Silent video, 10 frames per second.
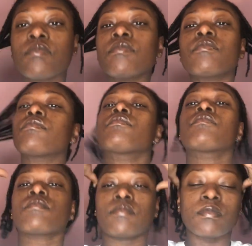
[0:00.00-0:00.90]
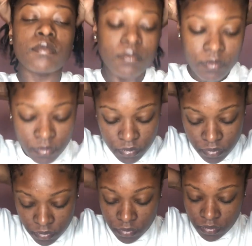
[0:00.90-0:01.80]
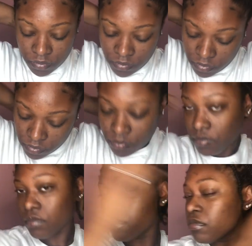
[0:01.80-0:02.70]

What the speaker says: just to moisturize my fingers and